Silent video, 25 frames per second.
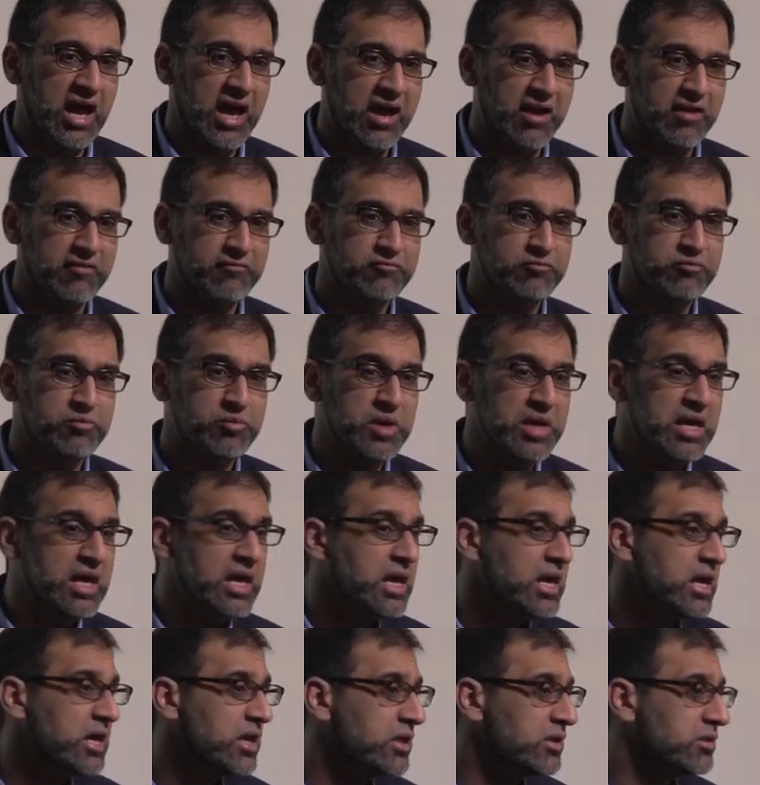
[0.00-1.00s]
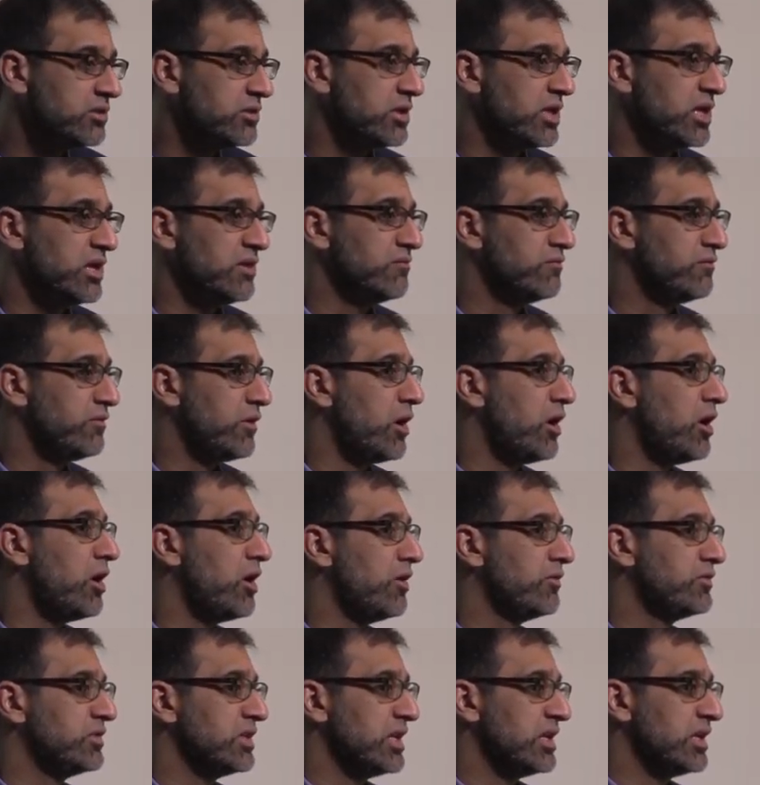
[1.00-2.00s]
have been
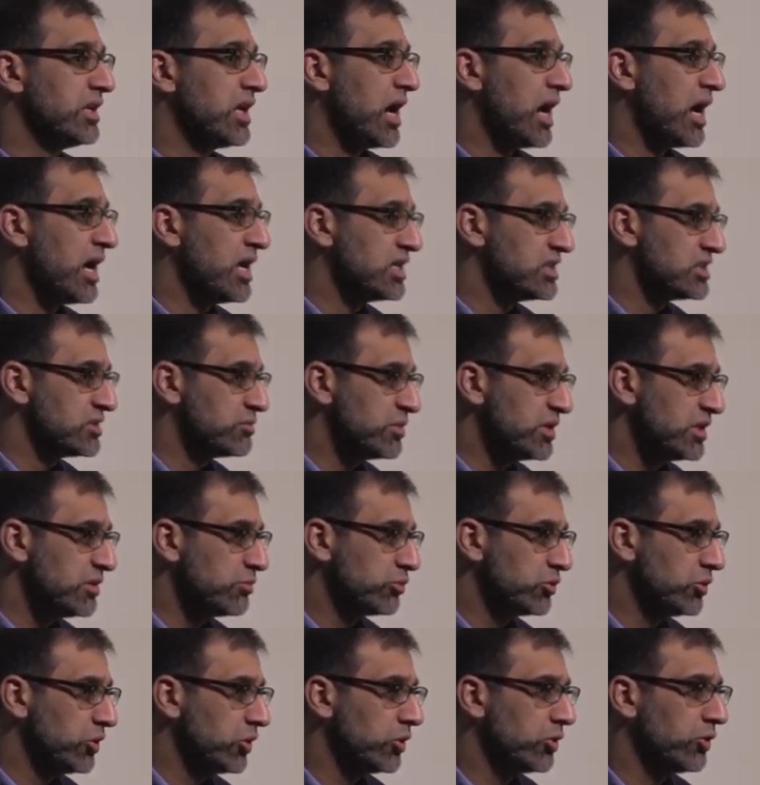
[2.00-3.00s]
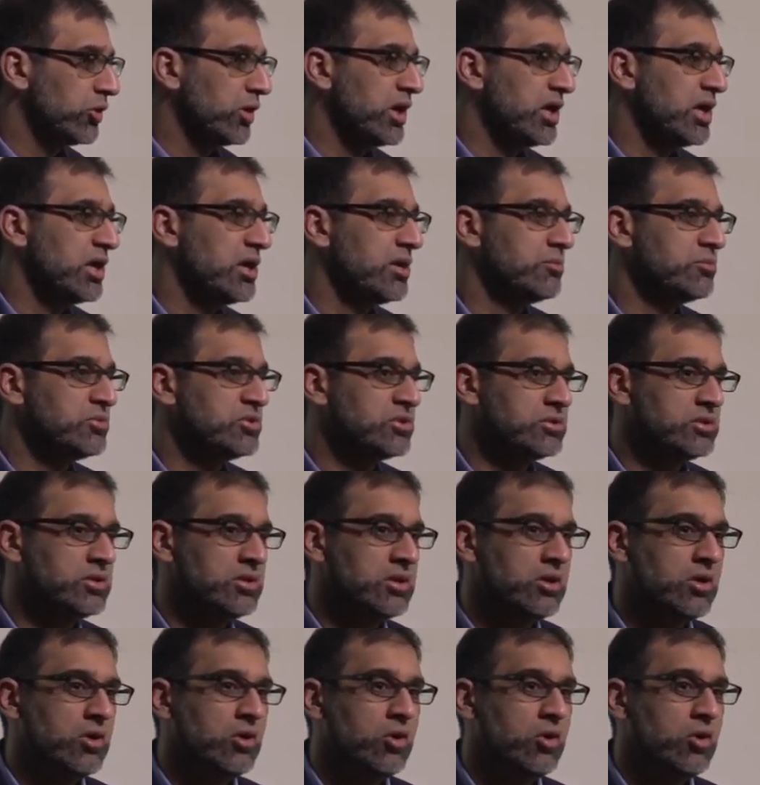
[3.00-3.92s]
involved in ISB programs